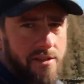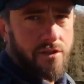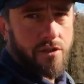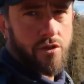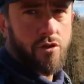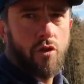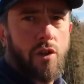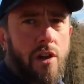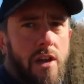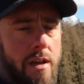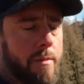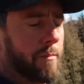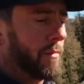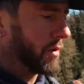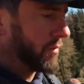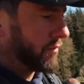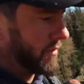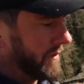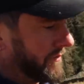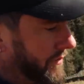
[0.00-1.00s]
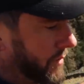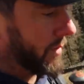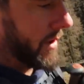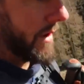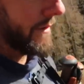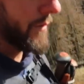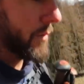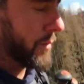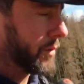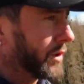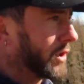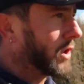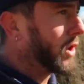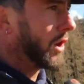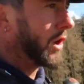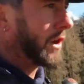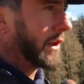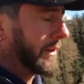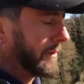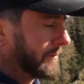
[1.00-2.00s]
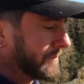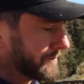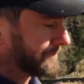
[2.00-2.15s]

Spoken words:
stream, river, whatever you want to call it.